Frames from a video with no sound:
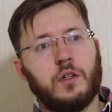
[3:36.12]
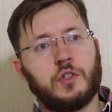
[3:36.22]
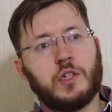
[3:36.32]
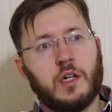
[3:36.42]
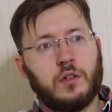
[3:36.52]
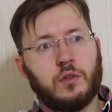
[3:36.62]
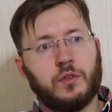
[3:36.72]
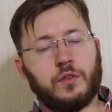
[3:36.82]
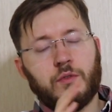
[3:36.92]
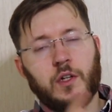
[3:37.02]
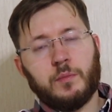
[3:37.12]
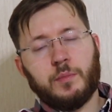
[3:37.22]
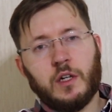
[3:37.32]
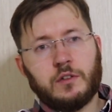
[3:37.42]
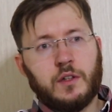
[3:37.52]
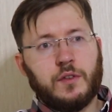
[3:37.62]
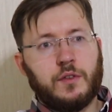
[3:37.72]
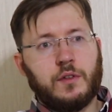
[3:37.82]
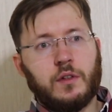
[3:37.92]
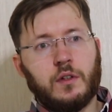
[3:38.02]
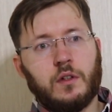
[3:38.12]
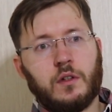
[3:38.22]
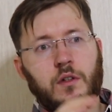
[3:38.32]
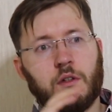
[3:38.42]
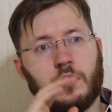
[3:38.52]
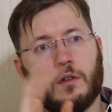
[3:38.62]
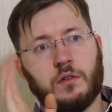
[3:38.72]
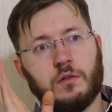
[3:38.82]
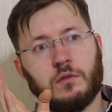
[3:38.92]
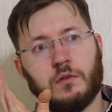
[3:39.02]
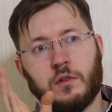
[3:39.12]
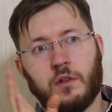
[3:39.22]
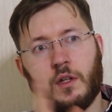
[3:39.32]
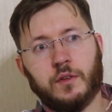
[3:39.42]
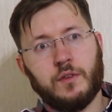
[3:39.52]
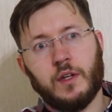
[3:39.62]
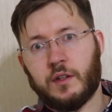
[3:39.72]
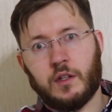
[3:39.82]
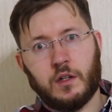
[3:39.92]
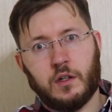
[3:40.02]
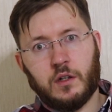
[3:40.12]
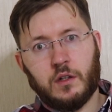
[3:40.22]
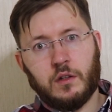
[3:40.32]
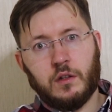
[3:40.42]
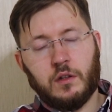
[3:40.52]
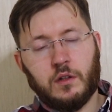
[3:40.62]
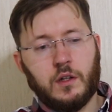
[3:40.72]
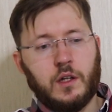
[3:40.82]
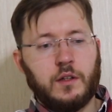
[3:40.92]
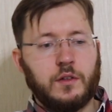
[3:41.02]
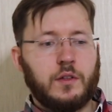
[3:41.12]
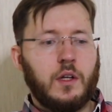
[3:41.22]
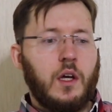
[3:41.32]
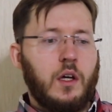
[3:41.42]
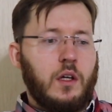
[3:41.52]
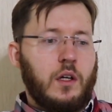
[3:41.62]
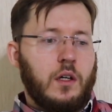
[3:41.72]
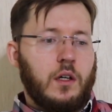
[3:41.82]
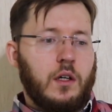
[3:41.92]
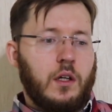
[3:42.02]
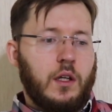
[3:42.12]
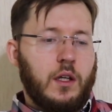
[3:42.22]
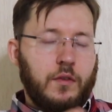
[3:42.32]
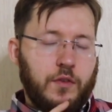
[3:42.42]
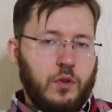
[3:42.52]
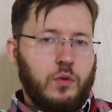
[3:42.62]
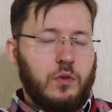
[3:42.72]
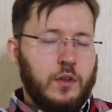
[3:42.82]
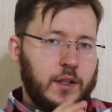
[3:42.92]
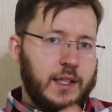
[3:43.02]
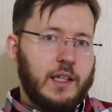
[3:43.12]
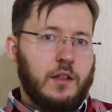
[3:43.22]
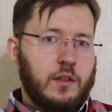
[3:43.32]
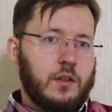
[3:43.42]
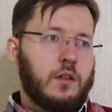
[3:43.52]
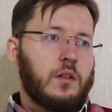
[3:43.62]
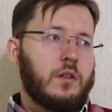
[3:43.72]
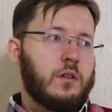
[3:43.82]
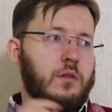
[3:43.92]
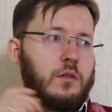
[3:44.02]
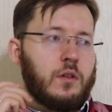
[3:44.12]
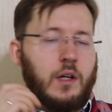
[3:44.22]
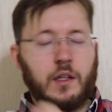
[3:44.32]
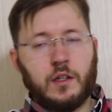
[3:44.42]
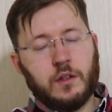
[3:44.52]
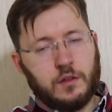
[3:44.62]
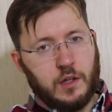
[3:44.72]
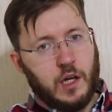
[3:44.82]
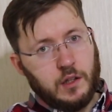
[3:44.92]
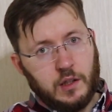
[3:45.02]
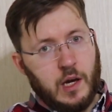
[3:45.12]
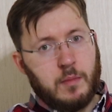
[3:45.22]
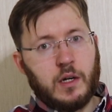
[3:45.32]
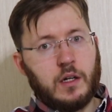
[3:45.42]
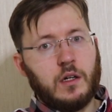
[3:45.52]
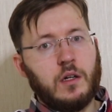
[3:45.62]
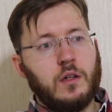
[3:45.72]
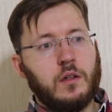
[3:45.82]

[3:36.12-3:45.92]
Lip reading: shadows, white balance, etc. And if you need run and gun camera,